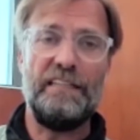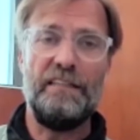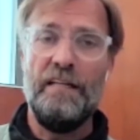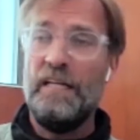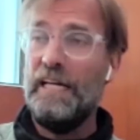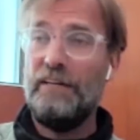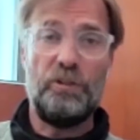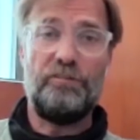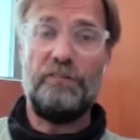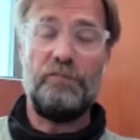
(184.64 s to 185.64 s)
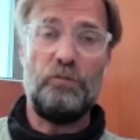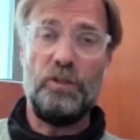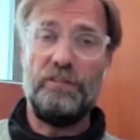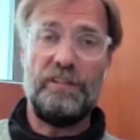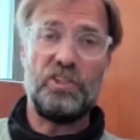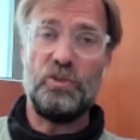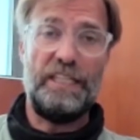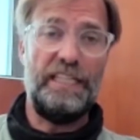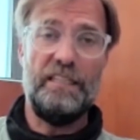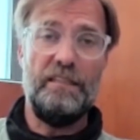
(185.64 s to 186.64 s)
that, and we would have understood
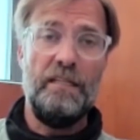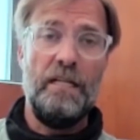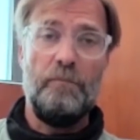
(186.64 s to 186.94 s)
here,